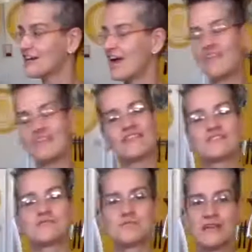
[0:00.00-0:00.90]
and then there's
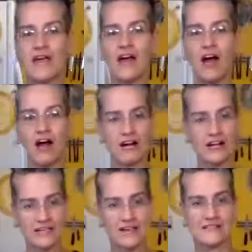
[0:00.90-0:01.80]
P A R
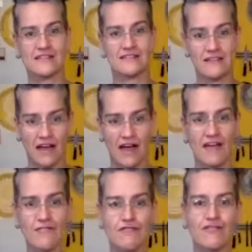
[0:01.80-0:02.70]
E, as in the
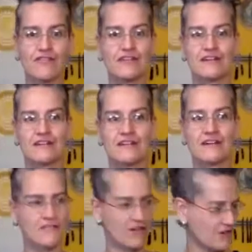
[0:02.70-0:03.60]
knife. Are
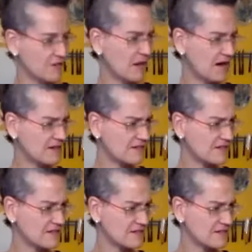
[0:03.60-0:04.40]
there other pairs?